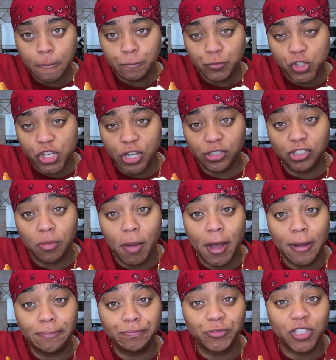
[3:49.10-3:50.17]
Cheers to
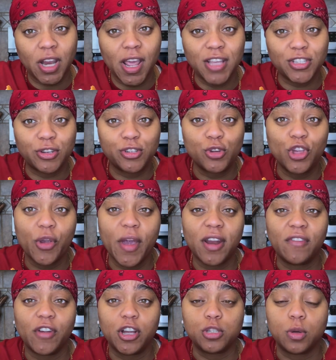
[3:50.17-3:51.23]
Mom. Today is our 2-year
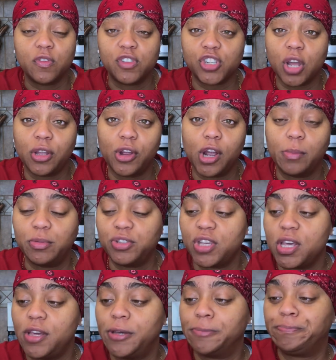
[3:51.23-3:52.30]
anniversary for Shirley Girl
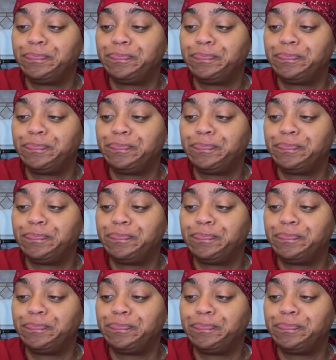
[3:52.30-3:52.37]
Boutique.